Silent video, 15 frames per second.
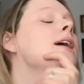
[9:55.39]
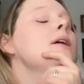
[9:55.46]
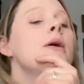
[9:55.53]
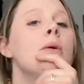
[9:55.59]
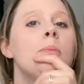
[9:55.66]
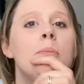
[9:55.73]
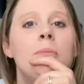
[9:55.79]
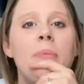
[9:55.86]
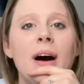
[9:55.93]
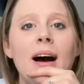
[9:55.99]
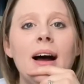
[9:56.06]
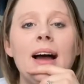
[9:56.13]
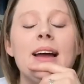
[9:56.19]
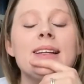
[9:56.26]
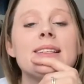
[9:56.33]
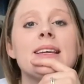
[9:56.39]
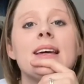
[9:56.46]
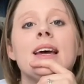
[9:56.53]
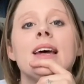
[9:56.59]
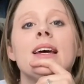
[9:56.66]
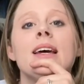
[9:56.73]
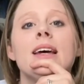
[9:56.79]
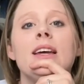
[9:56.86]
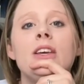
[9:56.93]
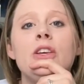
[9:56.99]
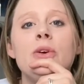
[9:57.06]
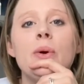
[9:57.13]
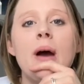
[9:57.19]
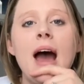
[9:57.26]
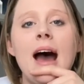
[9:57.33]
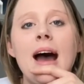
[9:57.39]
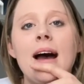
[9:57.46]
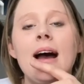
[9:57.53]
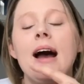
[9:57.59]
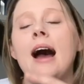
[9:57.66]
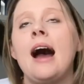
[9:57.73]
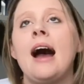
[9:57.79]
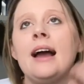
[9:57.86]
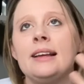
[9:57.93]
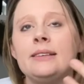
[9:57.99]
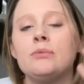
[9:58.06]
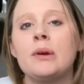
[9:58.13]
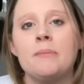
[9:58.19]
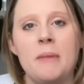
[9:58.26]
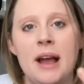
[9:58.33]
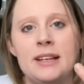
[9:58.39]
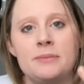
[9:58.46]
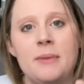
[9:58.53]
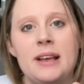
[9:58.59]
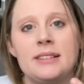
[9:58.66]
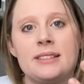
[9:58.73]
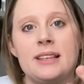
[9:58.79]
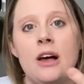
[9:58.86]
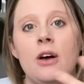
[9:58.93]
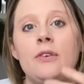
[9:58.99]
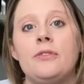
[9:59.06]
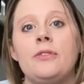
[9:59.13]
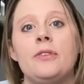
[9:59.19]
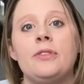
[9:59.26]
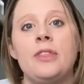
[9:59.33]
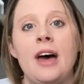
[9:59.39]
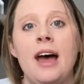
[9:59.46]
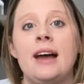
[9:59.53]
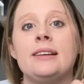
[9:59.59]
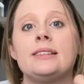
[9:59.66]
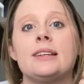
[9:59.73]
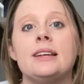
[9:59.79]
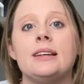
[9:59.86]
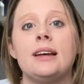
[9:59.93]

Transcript: But you ha- I remind myself that